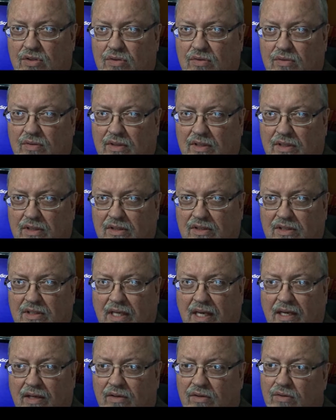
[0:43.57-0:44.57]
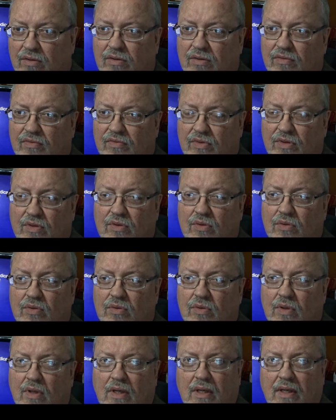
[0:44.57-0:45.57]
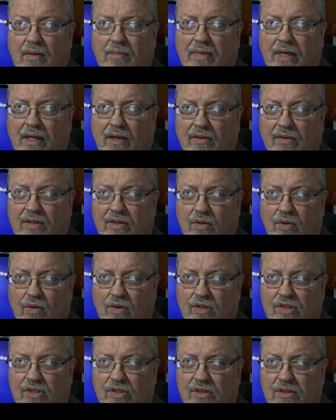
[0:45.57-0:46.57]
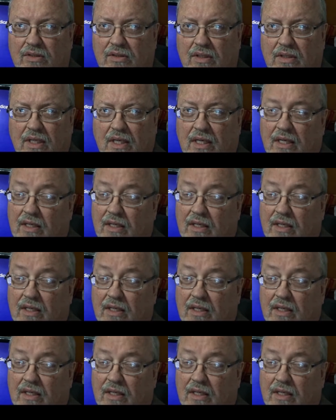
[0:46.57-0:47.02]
to the standard view about the origin,